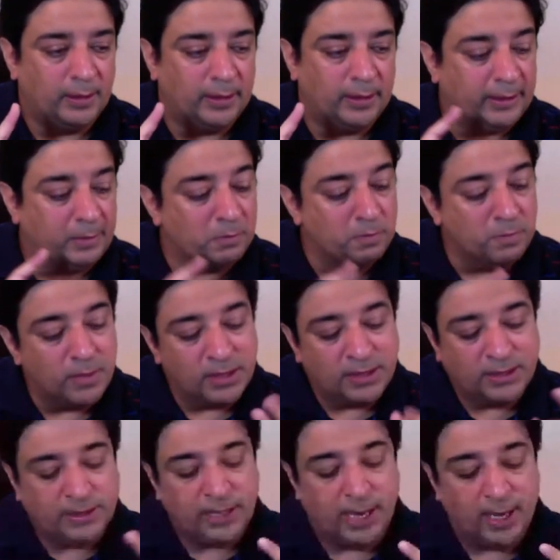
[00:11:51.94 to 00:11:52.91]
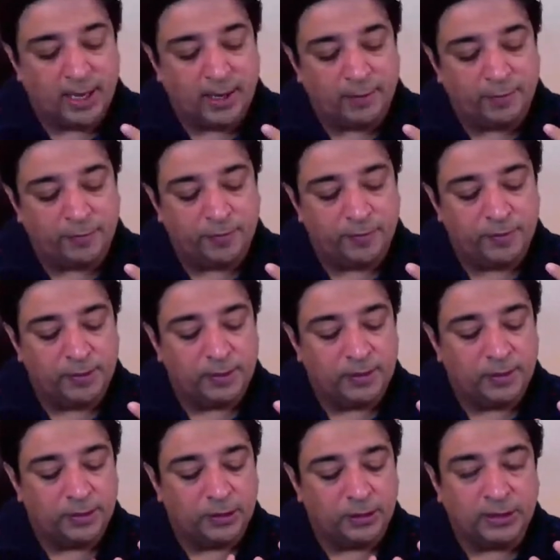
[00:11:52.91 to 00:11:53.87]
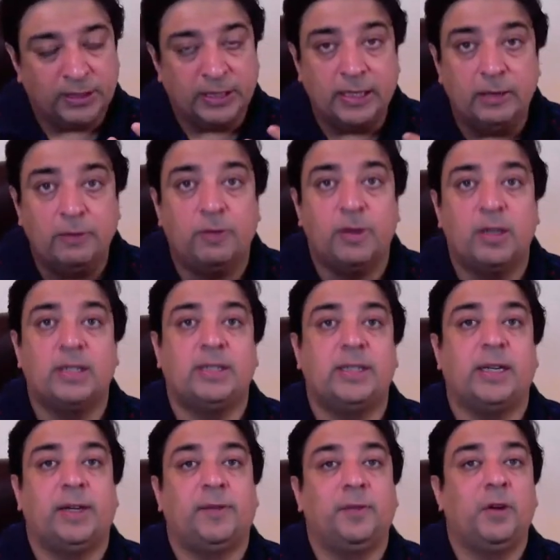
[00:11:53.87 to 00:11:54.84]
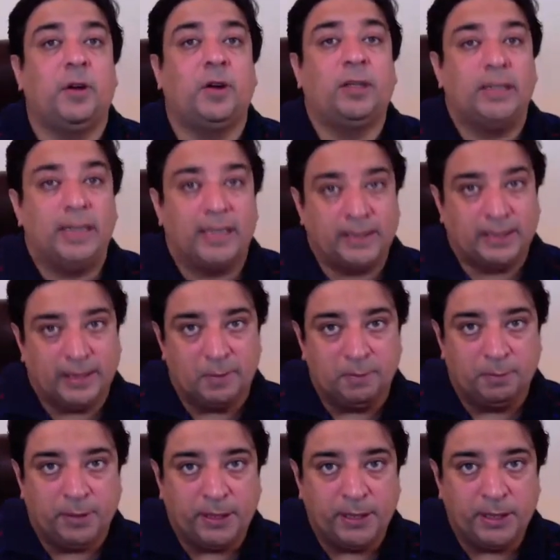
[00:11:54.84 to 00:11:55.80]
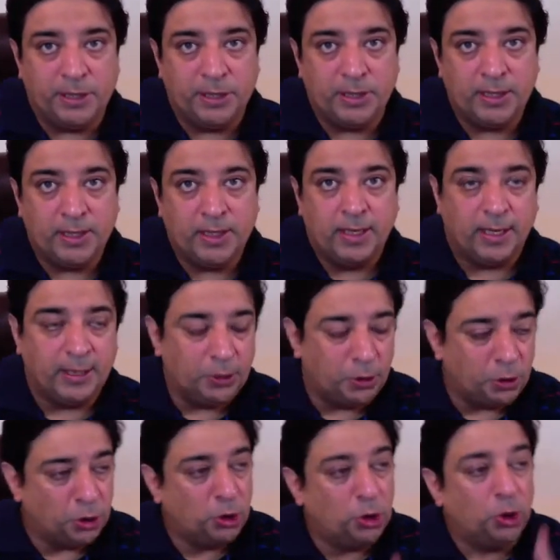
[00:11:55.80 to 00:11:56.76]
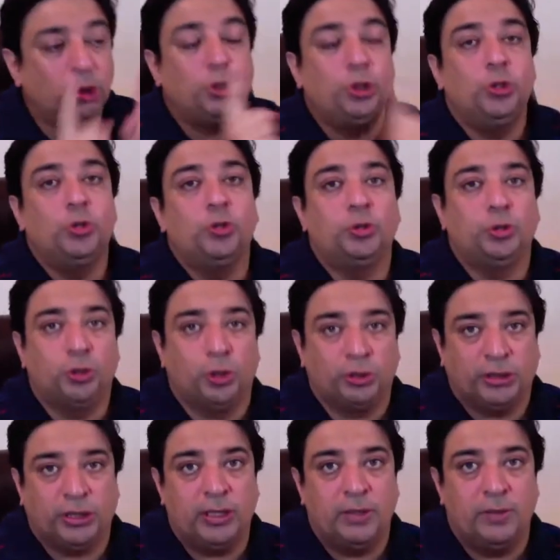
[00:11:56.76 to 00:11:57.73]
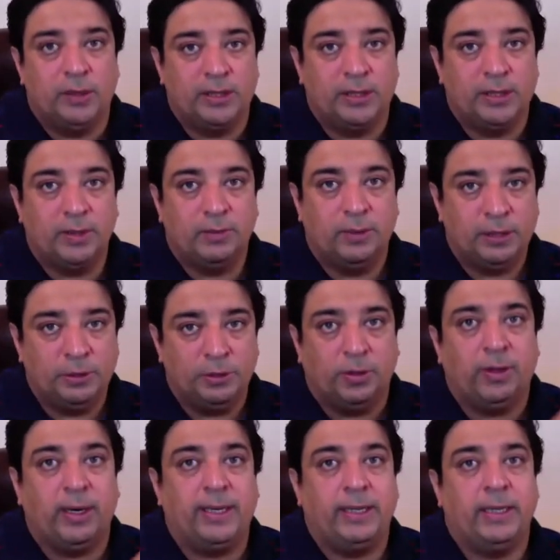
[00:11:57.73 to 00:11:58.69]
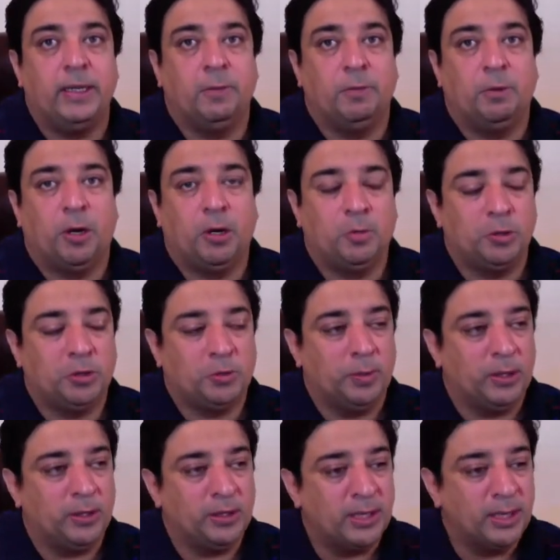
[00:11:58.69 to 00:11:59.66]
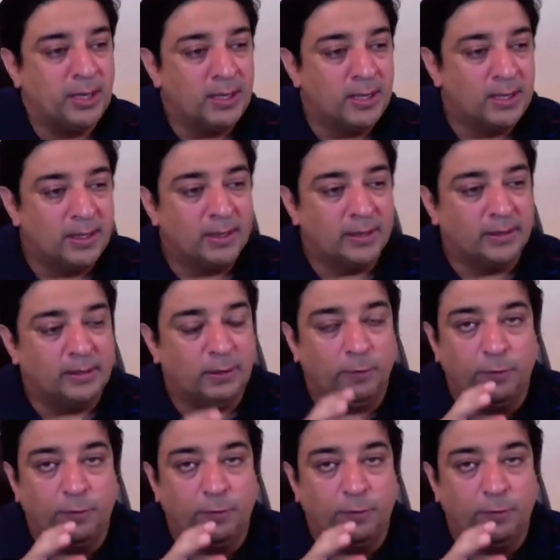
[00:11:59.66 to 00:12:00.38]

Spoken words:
it must have keywords that have got less competition, and you should use those keywords when you're writing a blog post, because the